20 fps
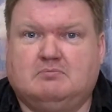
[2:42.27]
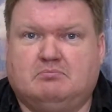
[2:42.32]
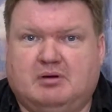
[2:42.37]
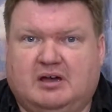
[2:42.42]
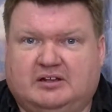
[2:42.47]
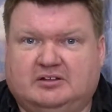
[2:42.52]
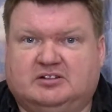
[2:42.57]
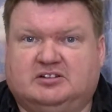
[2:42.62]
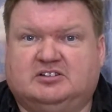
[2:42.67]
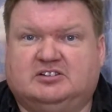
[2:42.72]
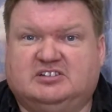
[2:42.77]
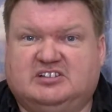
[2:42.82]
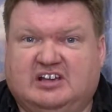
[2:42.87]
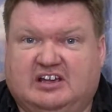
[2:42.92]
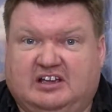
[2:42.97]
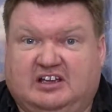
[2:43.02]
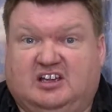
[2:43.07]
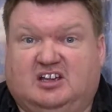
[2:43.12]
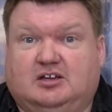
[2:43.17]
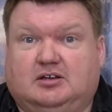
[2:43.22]
battle
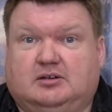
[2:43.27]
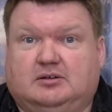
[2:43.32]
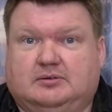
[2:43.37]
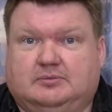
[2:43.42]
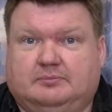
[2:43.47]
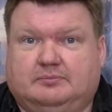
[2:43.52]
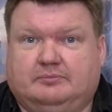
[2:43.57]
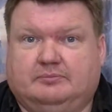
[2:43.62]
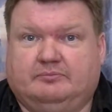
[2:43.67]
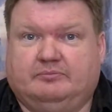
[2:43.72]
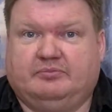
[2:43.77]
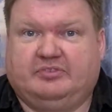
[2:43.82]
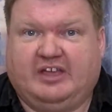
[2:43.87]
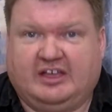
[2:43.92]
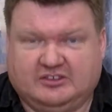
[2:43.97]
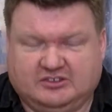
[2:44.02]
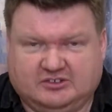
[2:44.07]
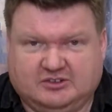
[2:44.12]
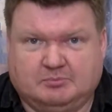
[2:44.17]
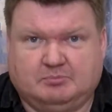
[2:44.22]
tank.
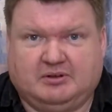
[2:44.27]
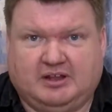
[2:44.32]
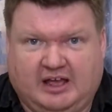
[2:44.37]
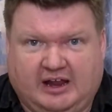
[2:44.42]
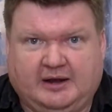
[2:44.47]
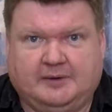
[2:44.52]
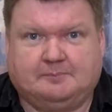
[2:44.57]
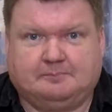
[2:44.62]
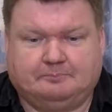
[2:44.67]
That's the plan.